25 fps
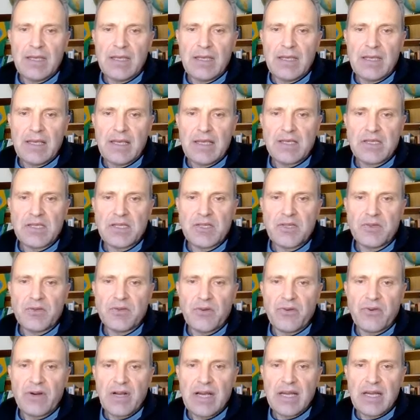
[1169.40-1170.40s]
Guess
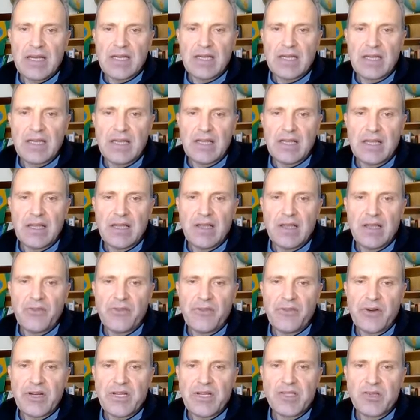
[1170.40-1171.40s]
you're right.
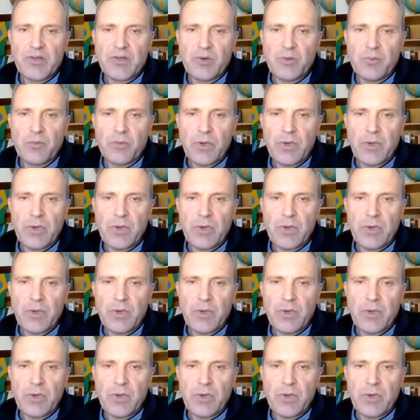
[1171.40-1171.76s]
Threshold